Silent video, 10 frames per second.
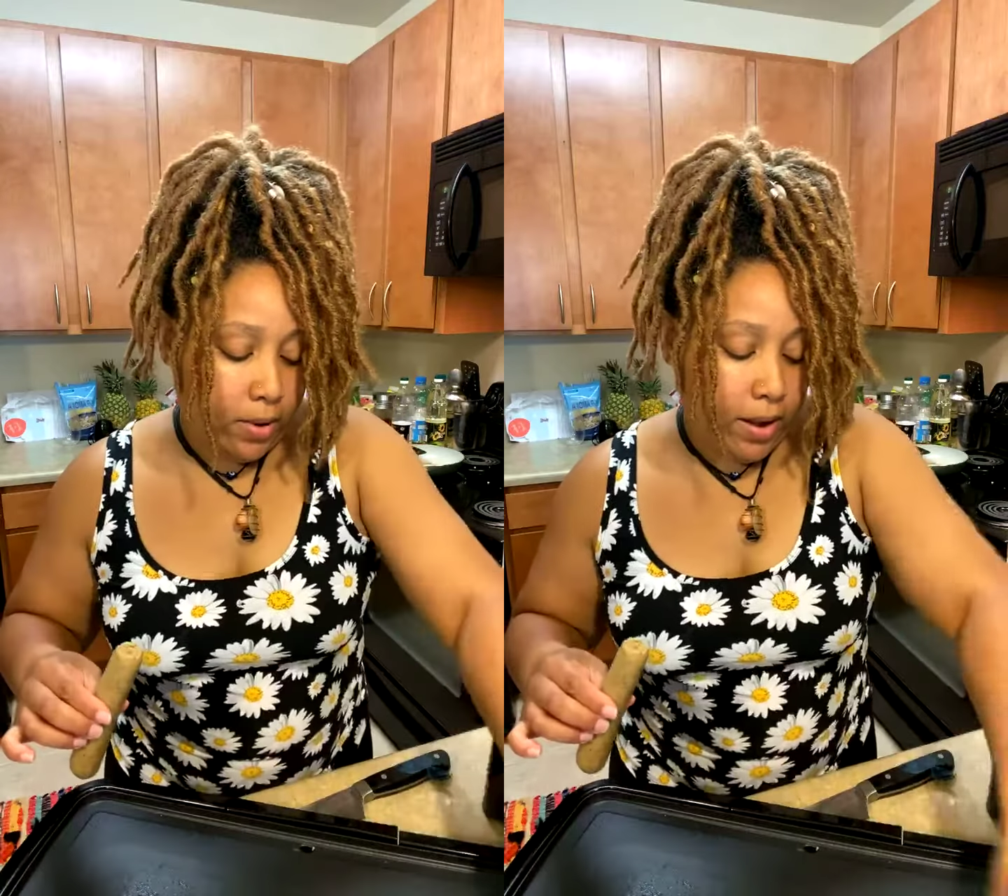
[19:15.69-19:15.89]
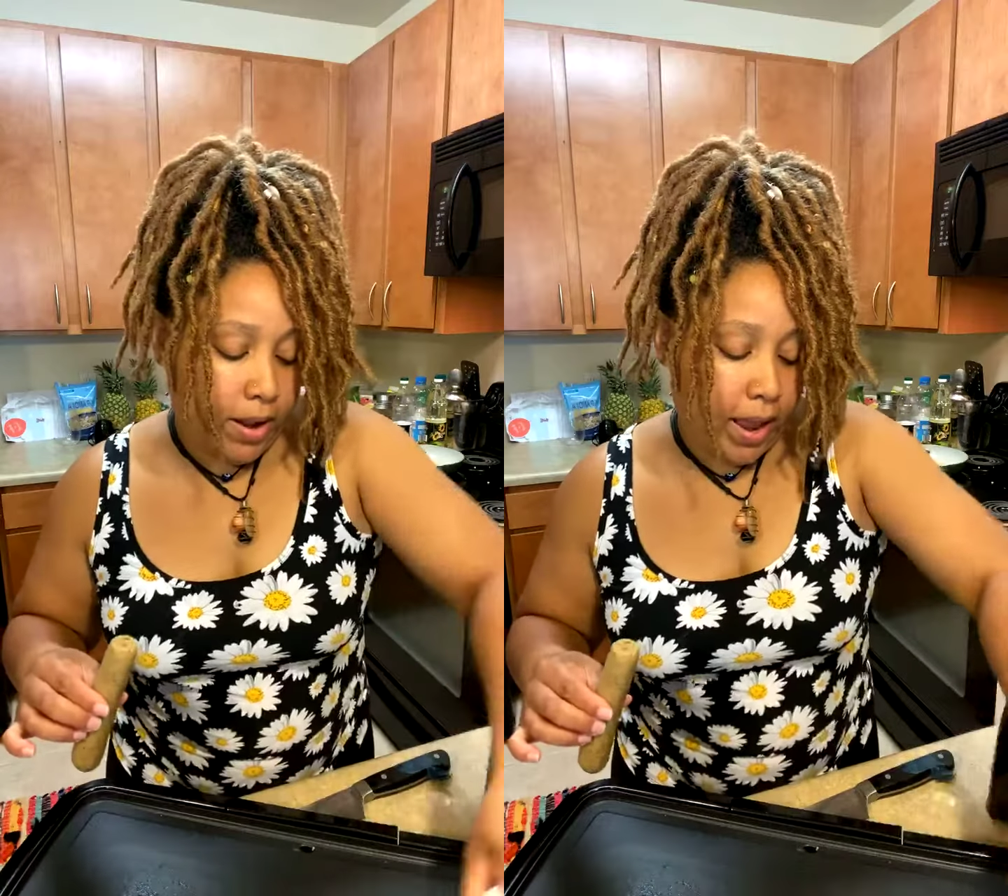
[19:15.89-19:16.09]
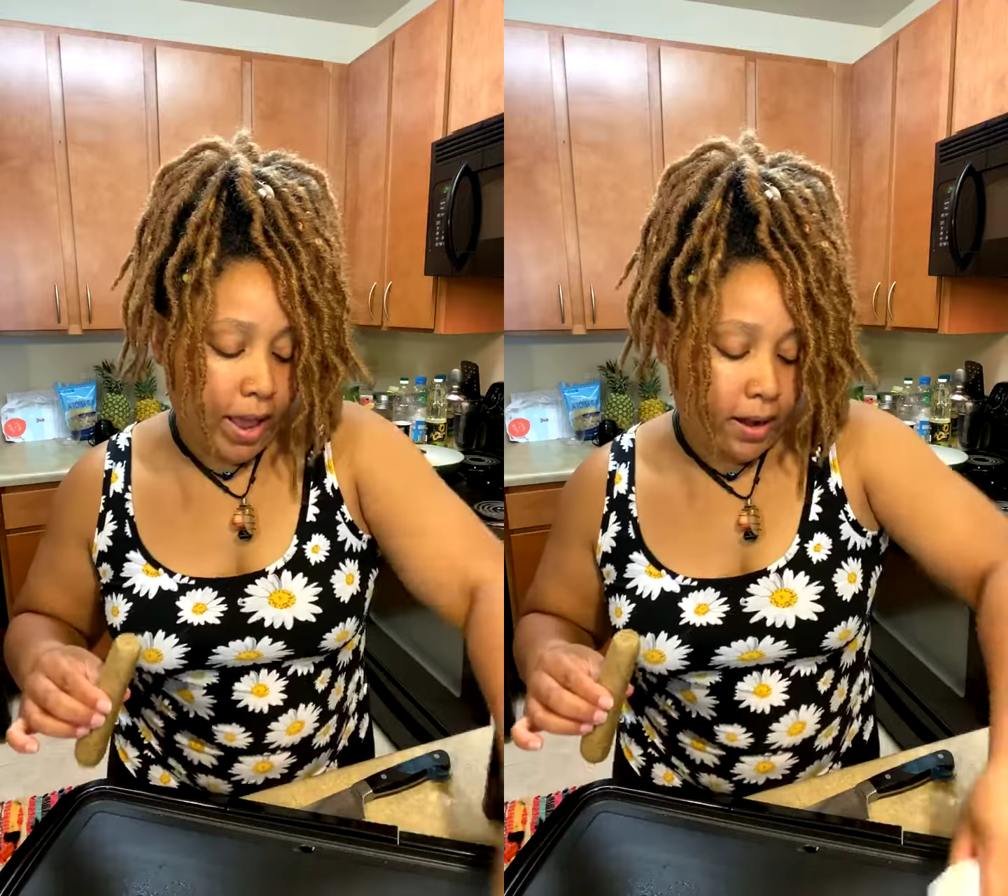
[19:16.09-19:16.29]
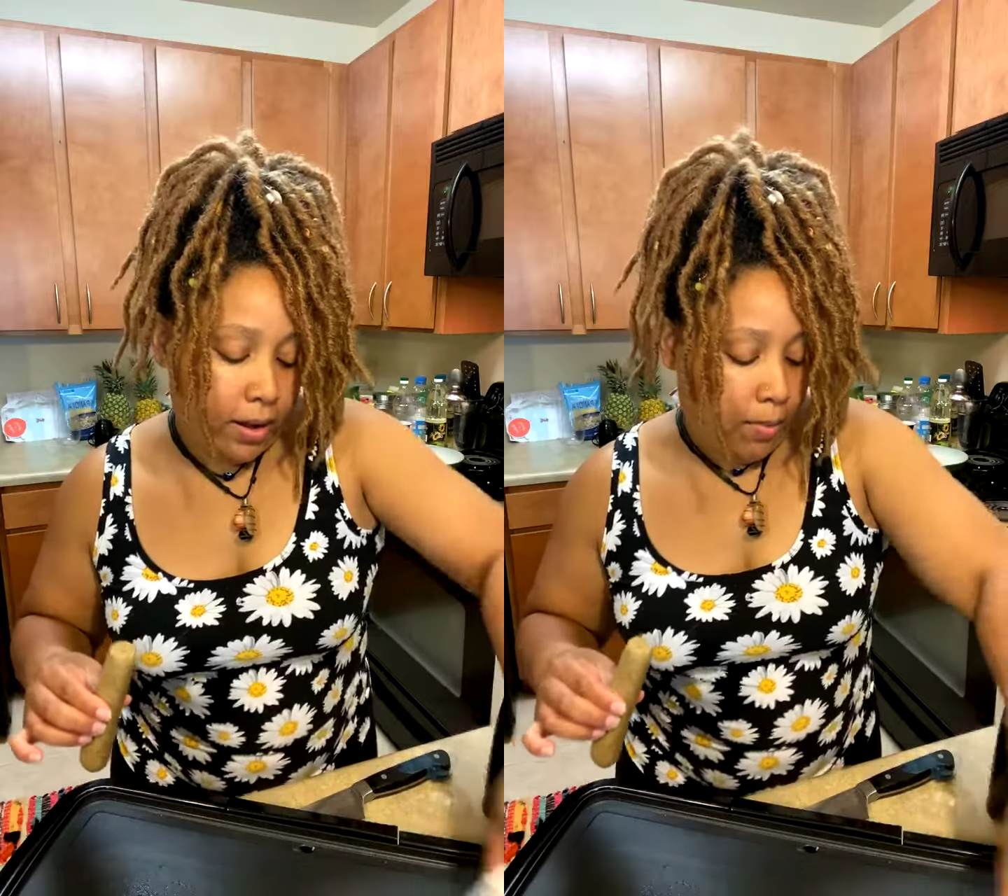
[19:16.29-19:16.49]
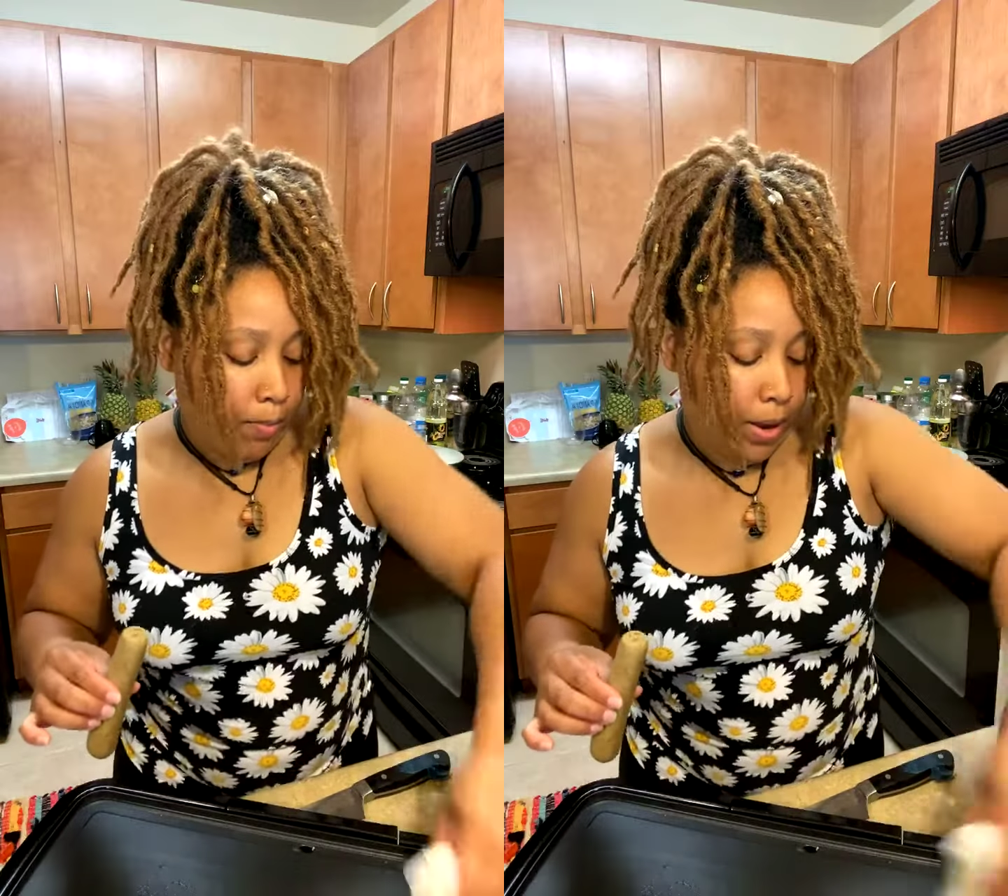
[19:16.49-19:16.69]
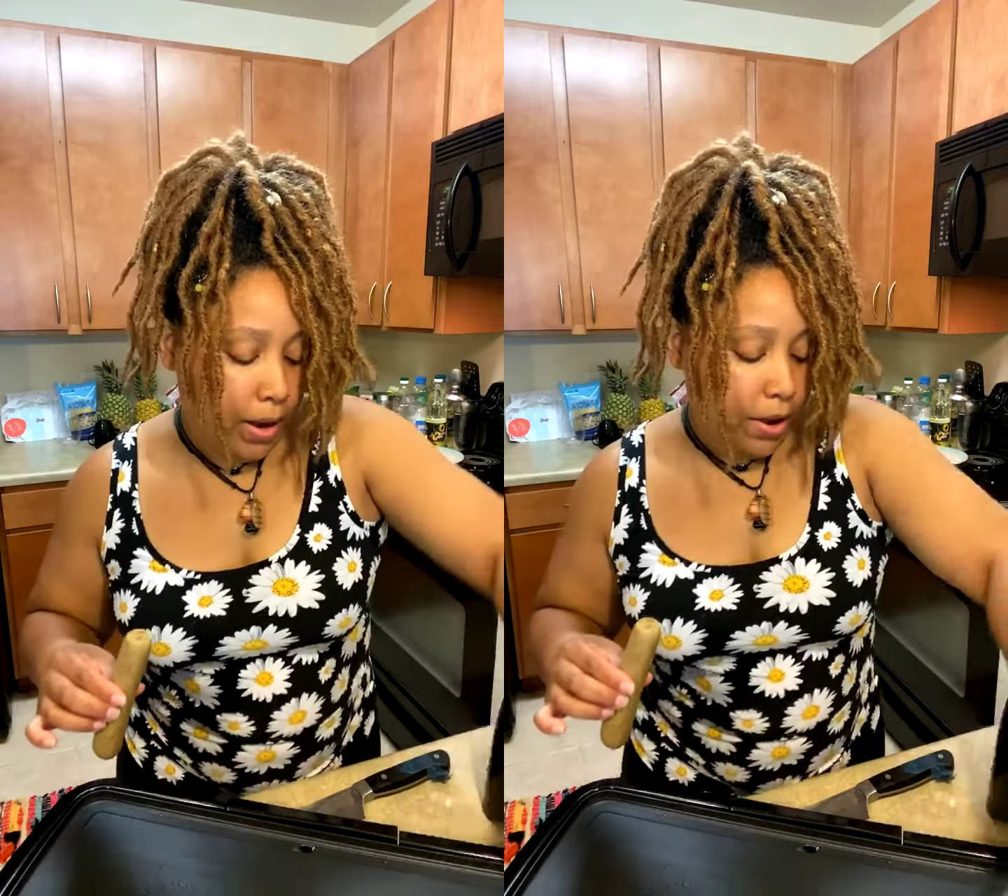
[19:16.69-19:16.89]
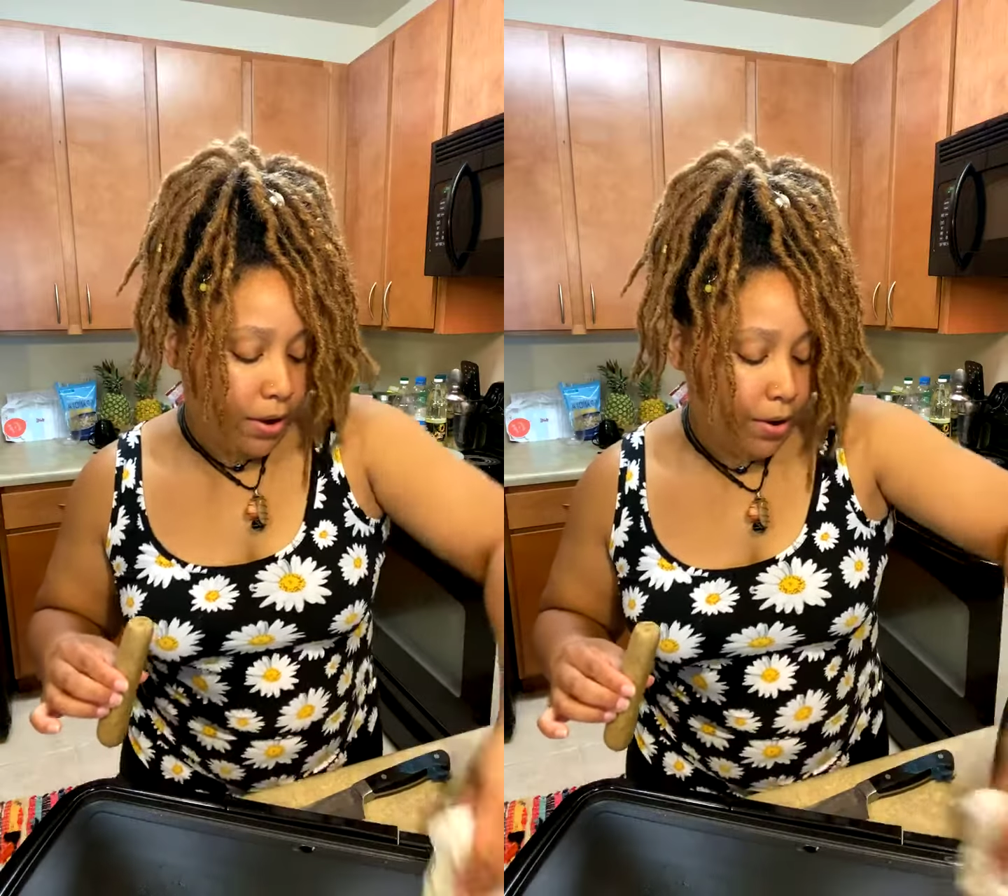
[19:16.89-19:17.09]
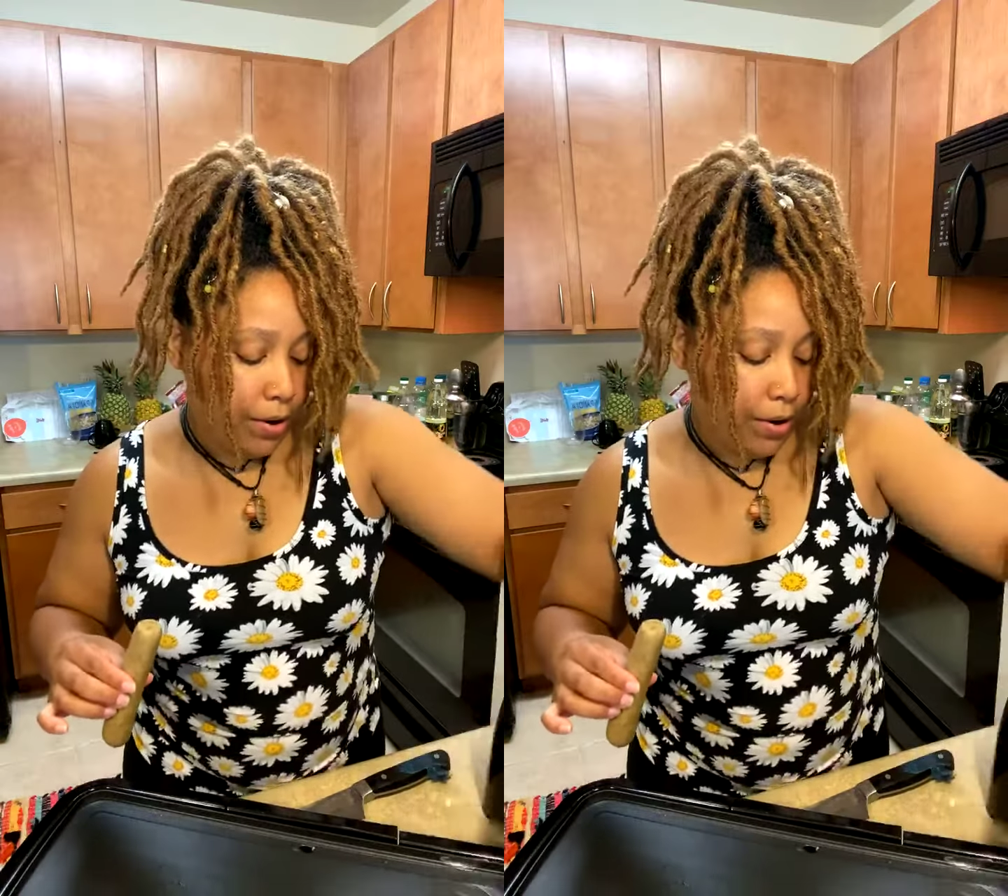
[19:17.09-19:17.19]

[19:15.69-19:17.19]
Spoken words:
didn't add any butter